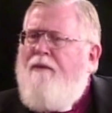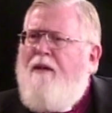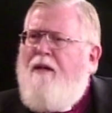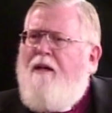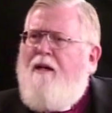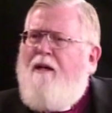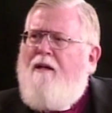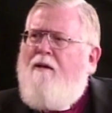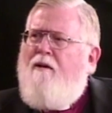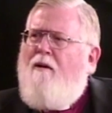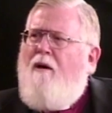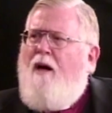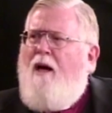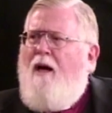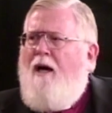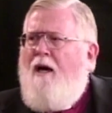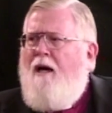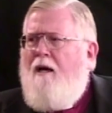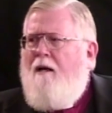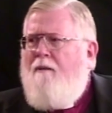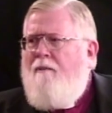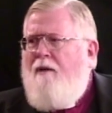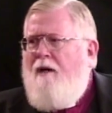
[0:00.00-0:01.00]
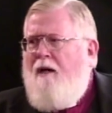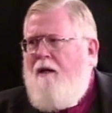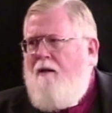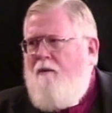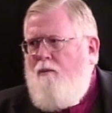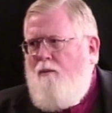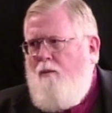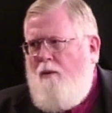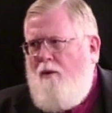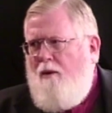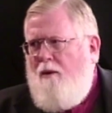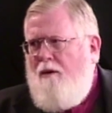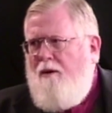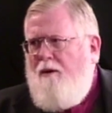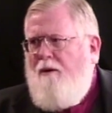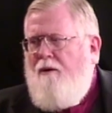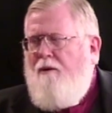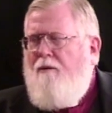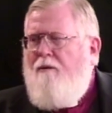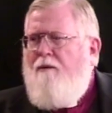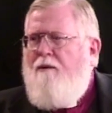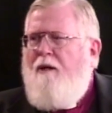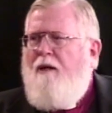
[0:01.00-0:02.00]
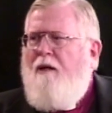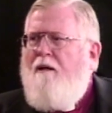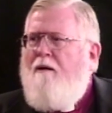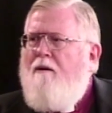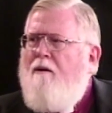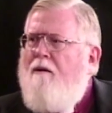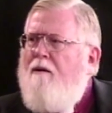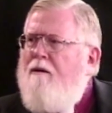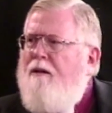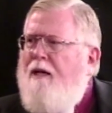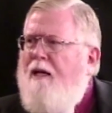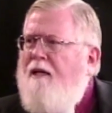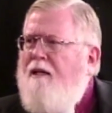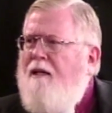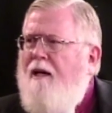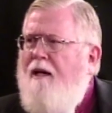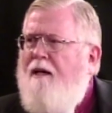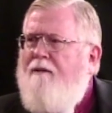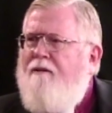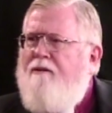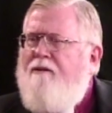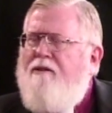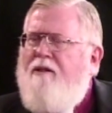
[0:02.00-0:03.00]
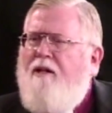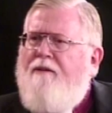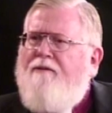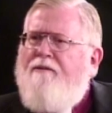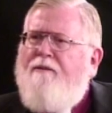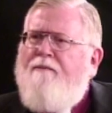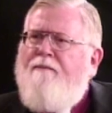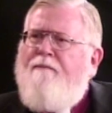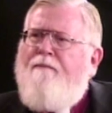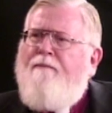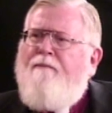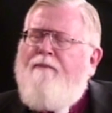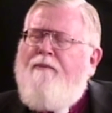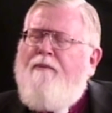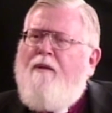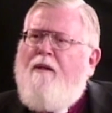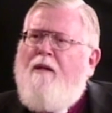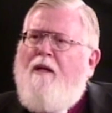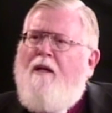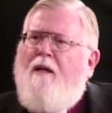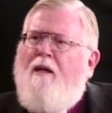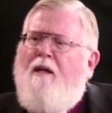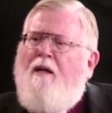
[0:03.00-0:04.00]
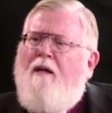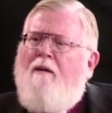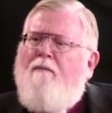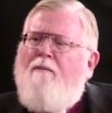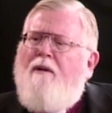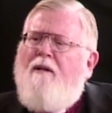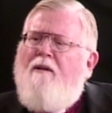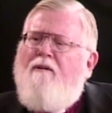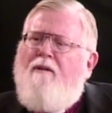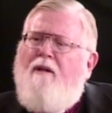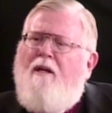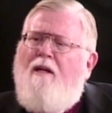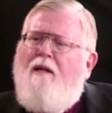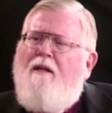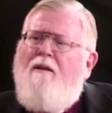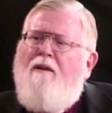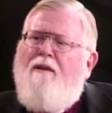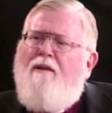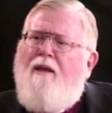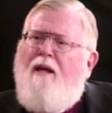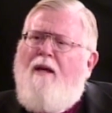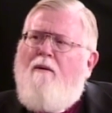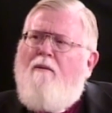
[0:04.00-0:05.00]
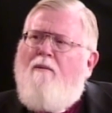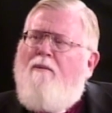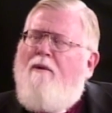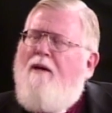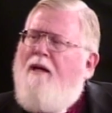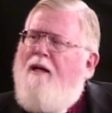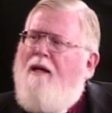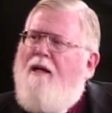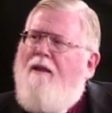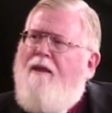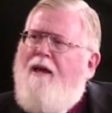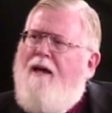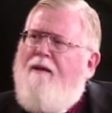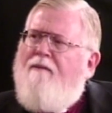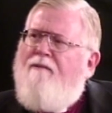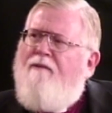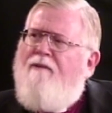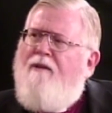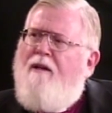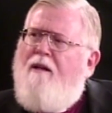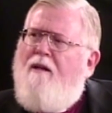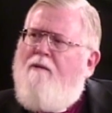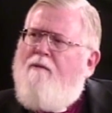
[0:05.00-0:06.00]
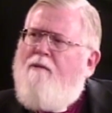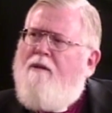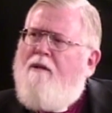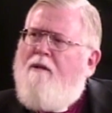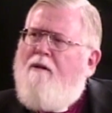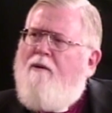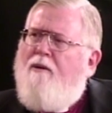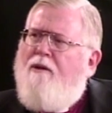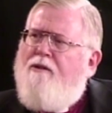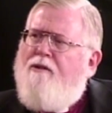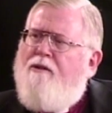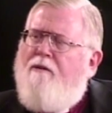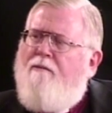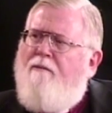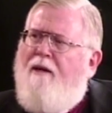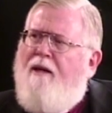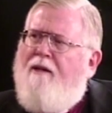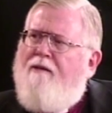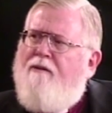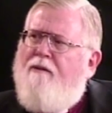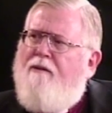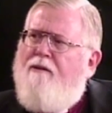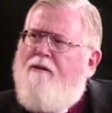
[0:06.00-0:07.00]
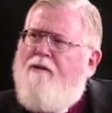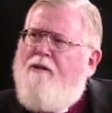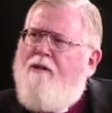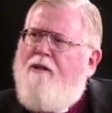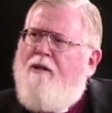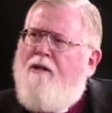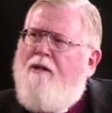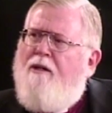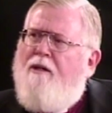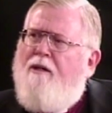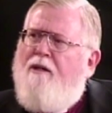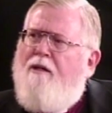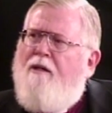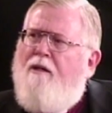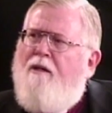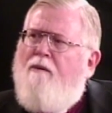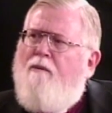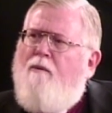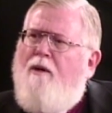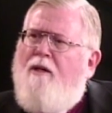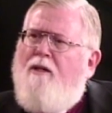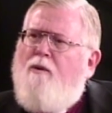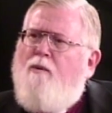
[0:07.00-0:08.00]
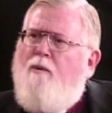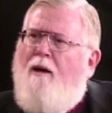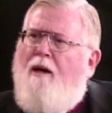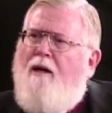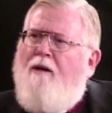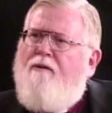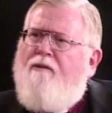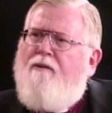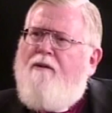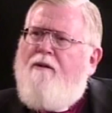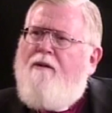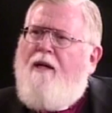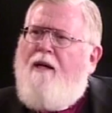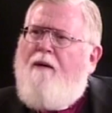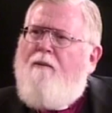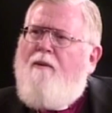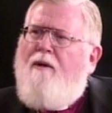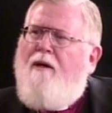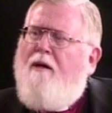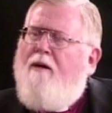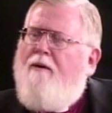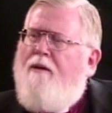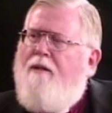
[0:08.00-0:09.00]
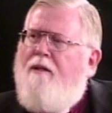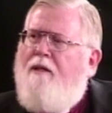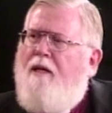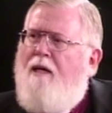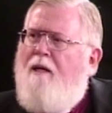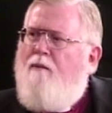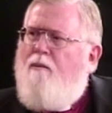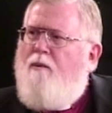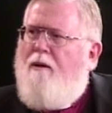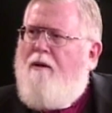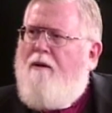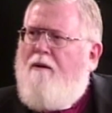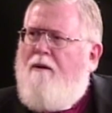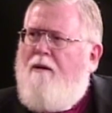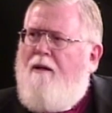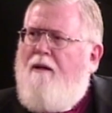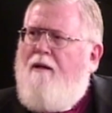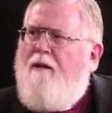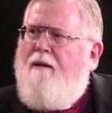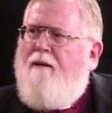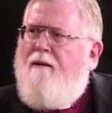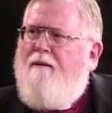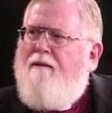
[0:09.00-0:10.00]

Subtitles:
I'm not worthy and all that kind of stuff. Because they didn't think really that fit in with the Christian message, which was that we are indeed worthy.